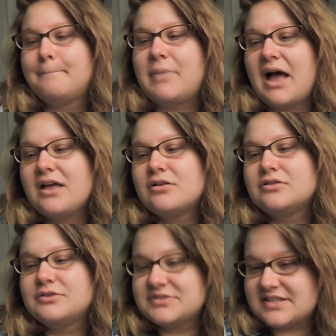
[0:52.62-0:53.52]

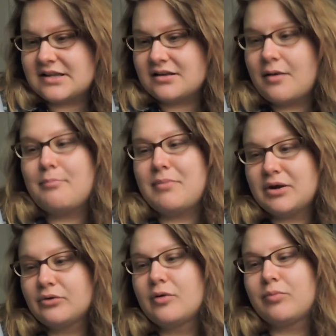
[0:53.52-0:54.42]
Biolucent
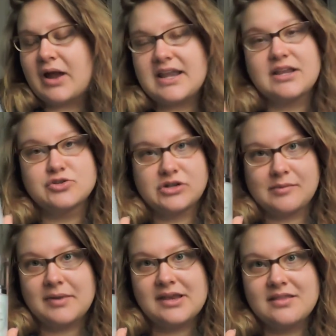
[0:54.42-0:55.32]
Mineral Brightening
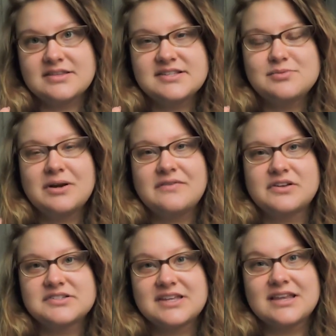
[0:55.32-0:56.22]
Treatment. This is one of
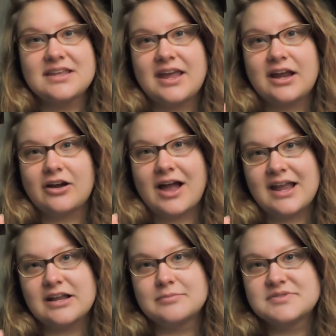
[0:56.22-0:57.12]
their skincare
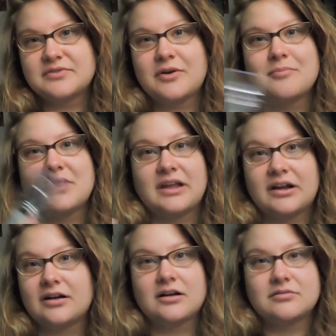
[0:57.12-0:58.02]
items from
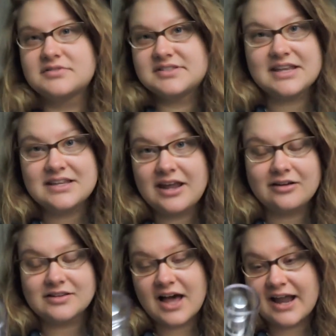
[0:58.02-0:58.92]
their
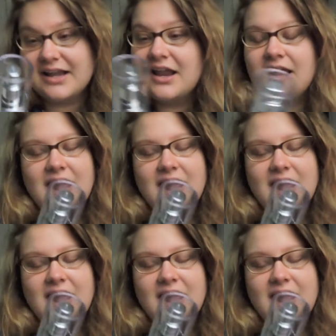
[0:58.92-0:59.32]
skincare line.